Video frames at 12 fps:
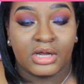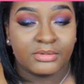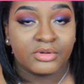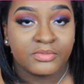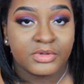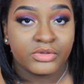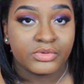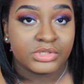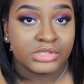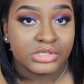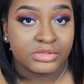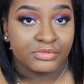I'm gonna be
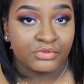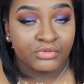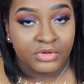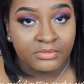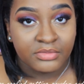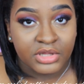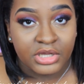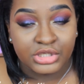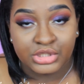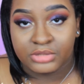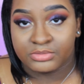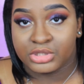using some cream
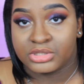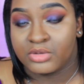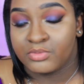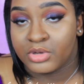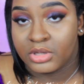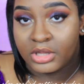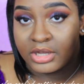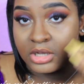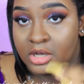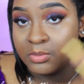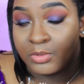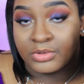blush. I'm just gonna put like a
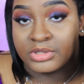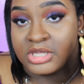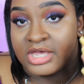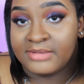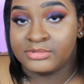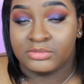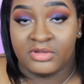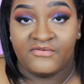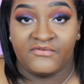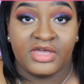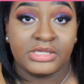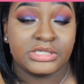couple dabs on my
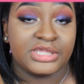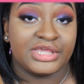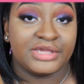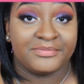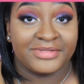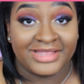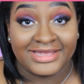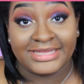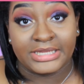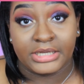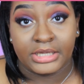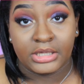face and then blend
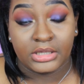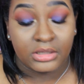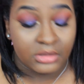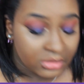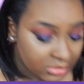it in.